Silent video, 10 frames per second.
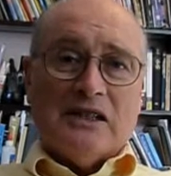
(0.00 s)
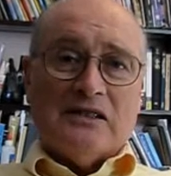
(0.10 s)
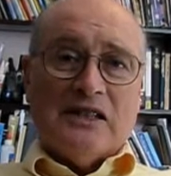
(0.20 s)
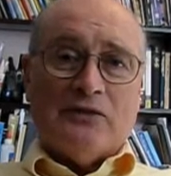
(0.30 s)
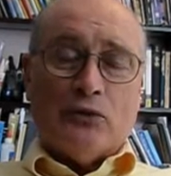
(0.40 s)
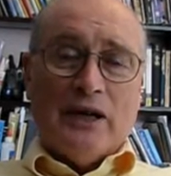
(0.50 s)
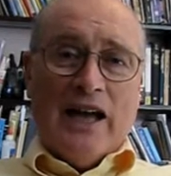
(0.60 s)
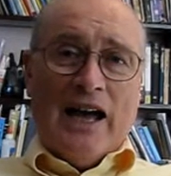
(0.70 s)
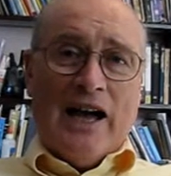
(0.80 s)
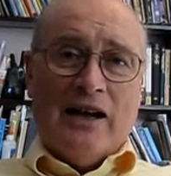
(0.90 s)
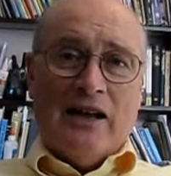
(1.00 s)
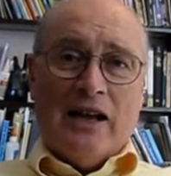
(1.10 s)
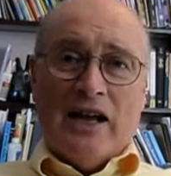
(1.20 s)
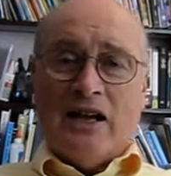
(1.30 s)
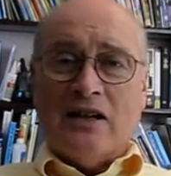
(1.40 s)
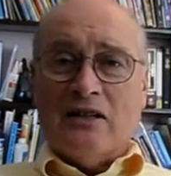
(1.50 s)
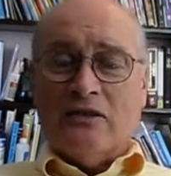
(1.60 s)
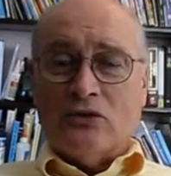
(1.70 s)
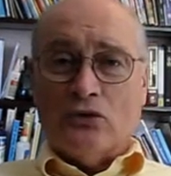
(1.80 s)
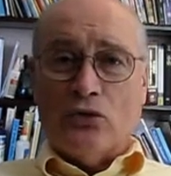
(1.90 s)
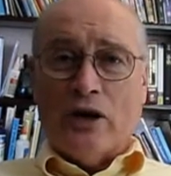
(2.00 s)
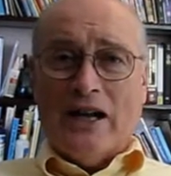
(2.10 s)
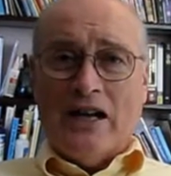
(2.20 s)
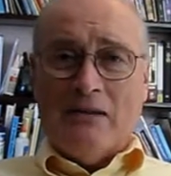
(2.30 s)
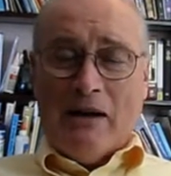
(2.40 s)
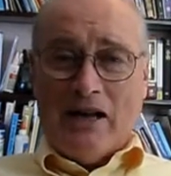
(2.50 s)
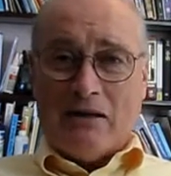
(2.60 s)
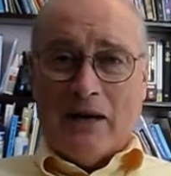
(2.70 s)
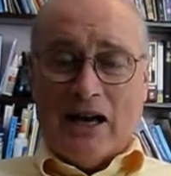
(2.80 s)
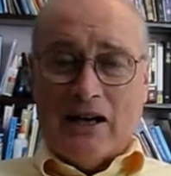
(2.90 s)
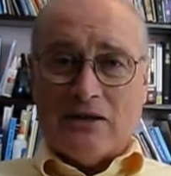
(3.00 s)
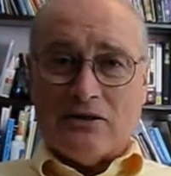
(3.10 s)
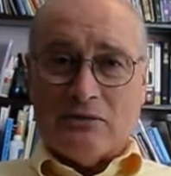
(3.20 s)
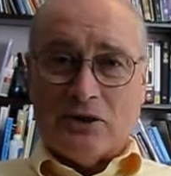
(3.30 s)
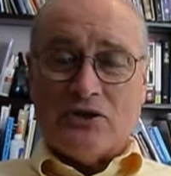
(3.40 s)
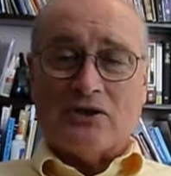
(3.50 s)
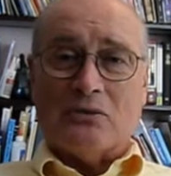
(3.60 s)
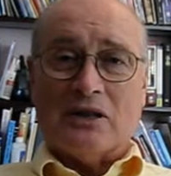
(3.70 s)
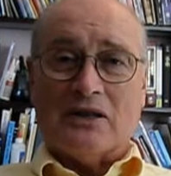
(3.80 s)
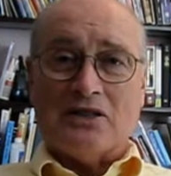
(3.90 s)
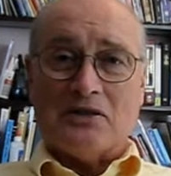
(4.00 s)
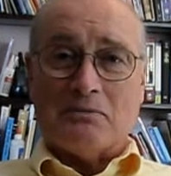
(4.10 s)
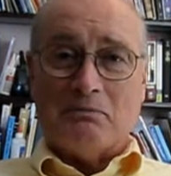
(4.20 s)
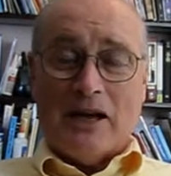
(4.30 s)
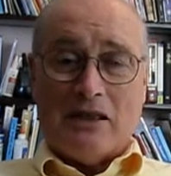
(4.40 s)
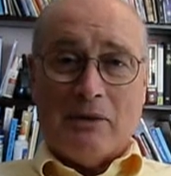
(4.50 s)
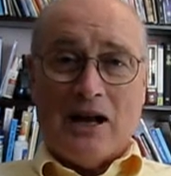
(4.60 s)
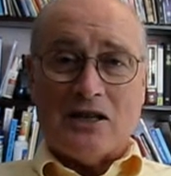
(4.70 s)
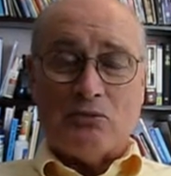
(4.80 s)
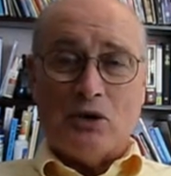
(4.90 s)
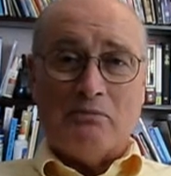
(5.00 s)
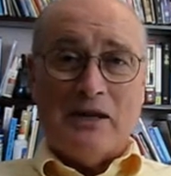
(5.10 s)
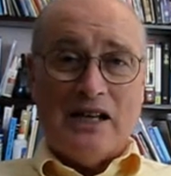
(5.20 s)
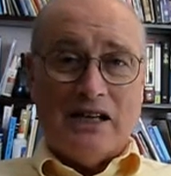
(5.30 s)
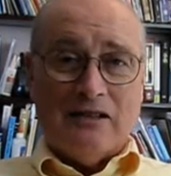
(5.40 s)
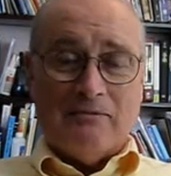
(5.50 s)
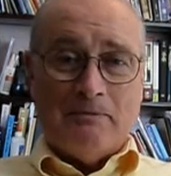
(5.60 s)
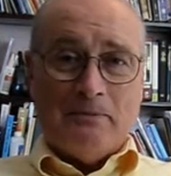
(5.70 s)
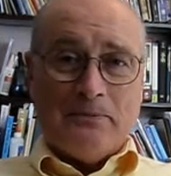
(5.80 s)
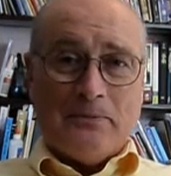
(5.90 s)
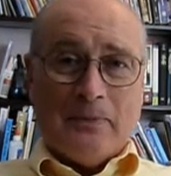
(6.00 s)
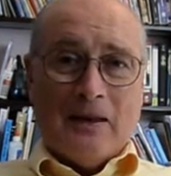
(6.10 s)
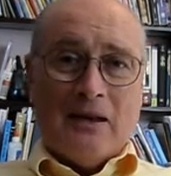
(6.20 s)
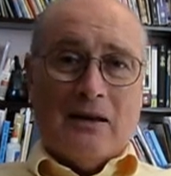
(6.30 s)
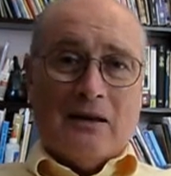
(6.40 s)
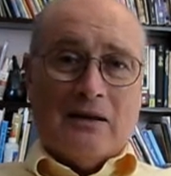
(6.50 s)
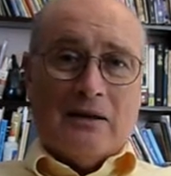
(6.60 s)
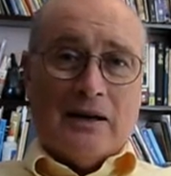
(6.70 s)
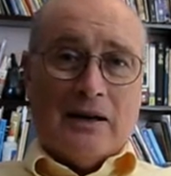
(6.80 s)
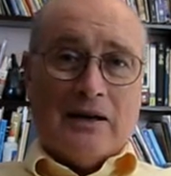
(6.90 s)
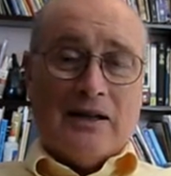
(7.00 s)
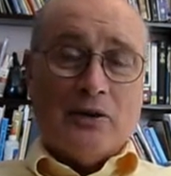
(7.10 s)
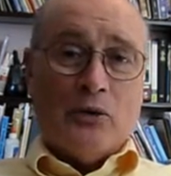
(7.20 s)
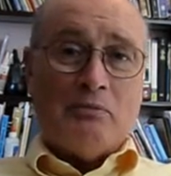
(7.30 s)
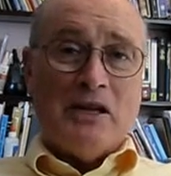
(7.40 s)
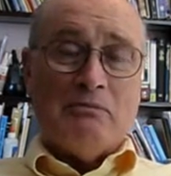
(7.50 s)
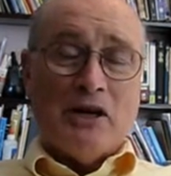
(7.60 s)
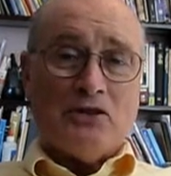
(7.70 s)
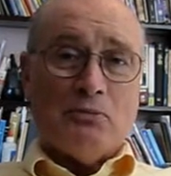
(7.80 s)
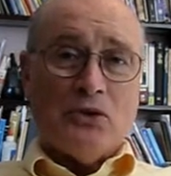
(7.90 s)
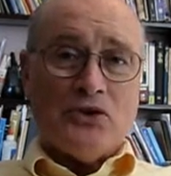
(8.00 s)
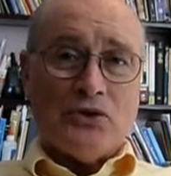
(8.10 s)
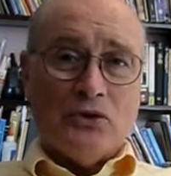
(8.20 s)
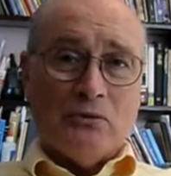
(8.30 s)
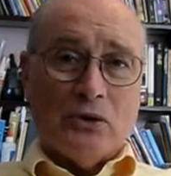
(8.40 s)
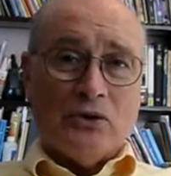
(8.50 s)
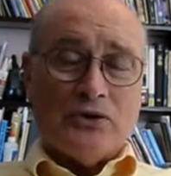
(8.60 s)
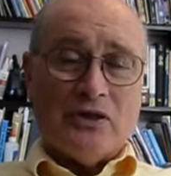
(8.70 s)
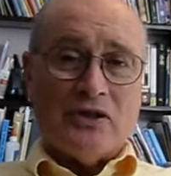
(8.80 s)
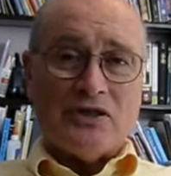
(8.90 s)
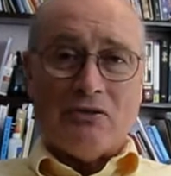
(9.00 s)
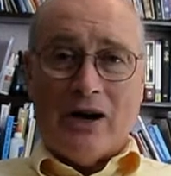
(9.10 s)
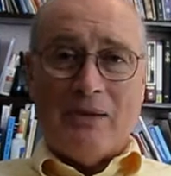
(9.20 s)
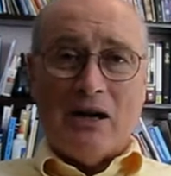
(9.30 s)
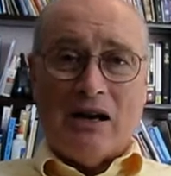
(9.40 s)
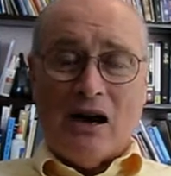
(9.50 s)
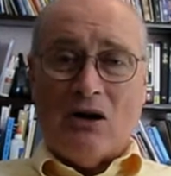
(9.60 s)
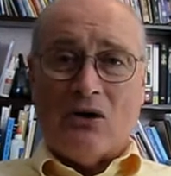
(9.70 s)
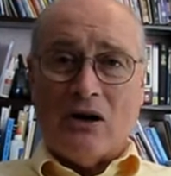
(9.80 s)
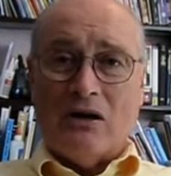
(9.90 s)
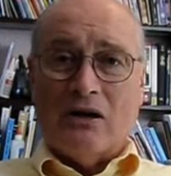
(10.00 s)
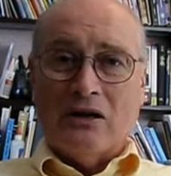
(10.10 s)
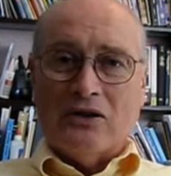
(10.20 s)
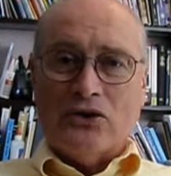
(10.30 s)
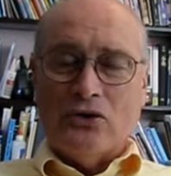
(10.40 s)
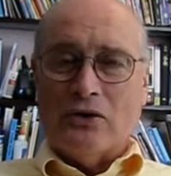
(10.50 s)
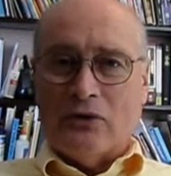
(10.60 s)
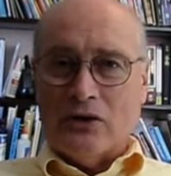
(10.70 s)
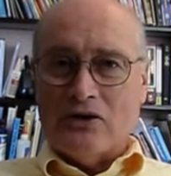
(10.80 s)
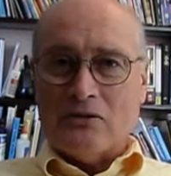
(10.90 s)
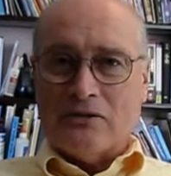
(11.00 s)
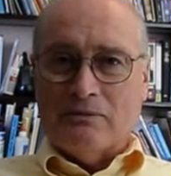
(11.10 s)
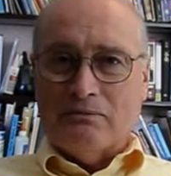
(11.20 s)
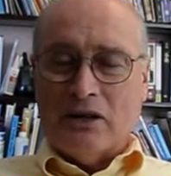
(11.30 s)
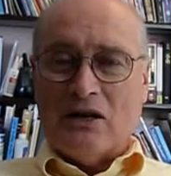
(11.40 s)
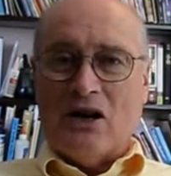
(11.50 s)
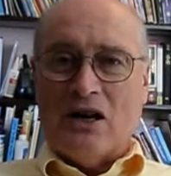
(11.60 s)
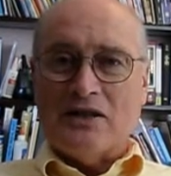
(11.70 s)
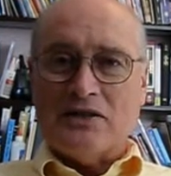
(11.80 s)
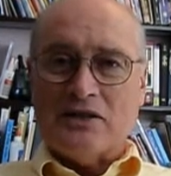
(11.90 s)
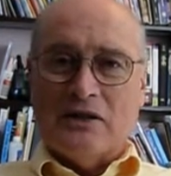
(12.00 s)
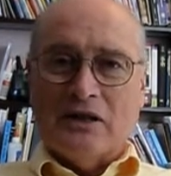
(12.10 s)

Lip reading: if we had a grainy mathematics, which is what this mathematics would be, it would be much more suitable to describing our universe, because